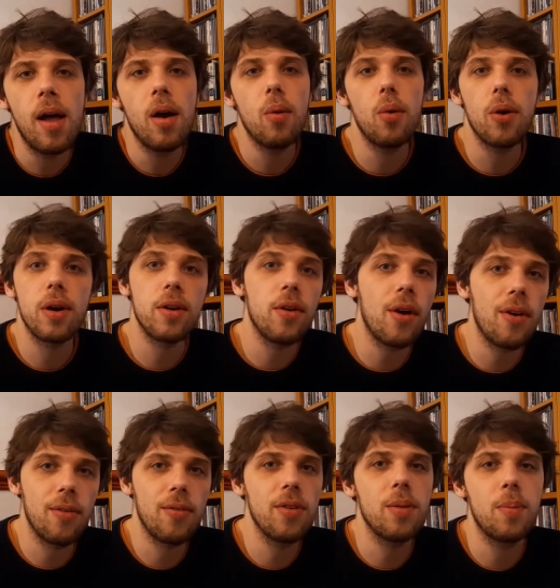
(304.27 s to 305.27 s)
were it not
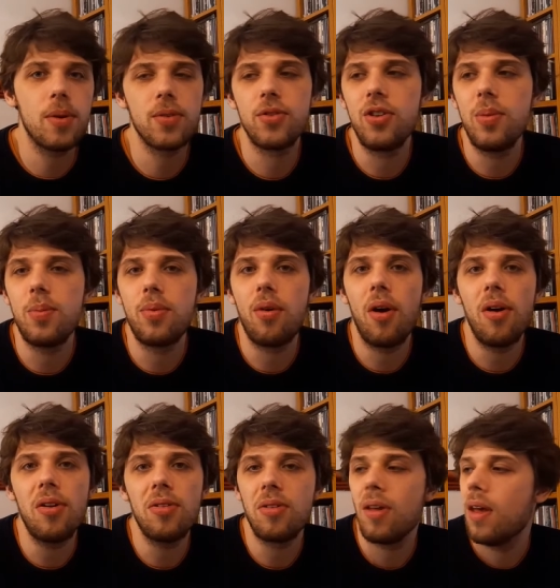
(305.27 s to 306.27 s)
for the BookTube
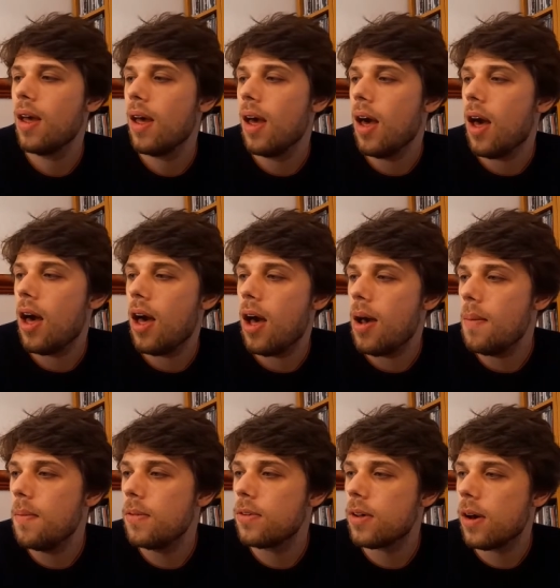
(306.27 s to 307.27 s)
prize. And
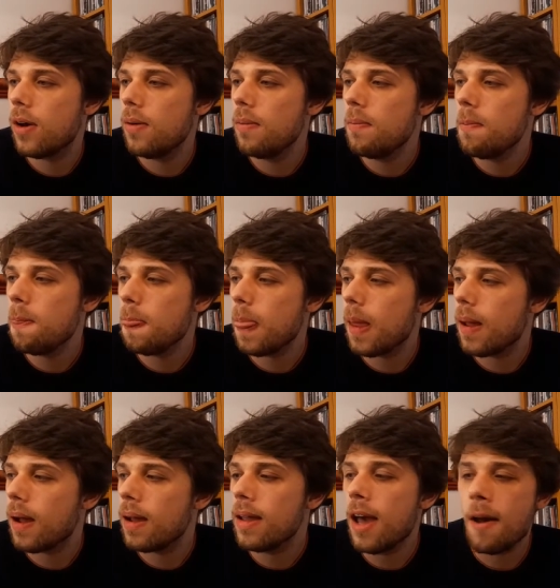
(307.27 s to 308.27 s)
so,
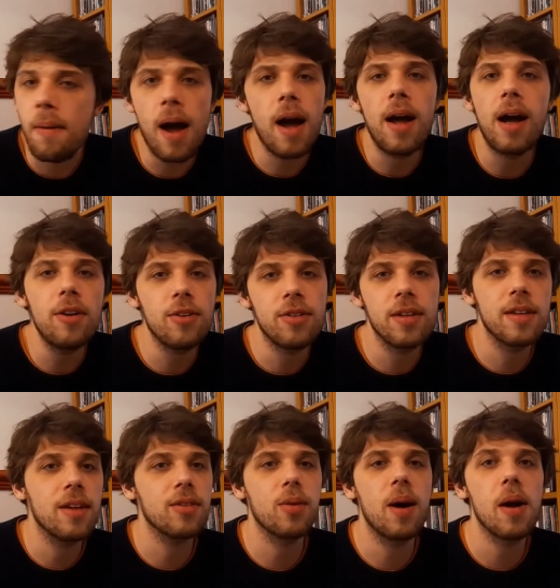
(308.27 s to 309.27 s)
yeah, I just think
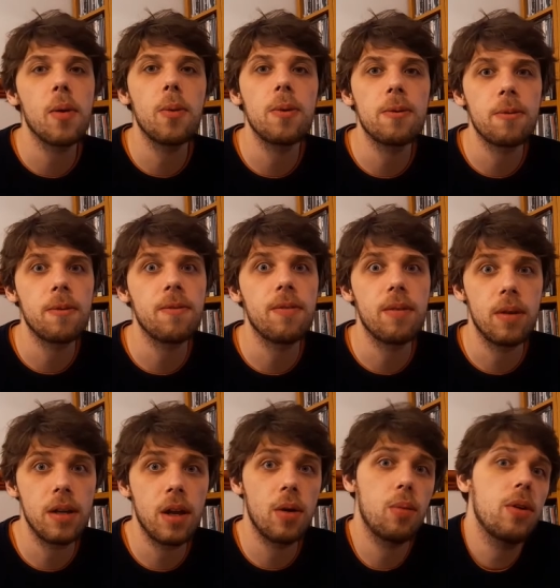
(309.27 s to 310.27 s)
that's quite a wonderful,
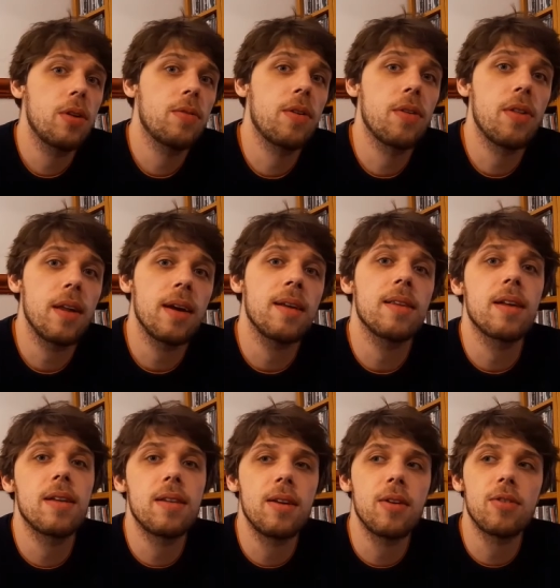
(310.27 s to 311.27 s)
you know, wonderful thing
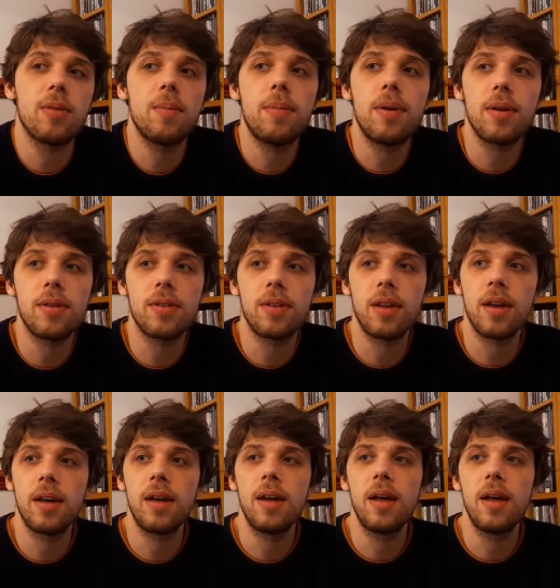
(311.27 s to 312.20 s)
that, you know, some books that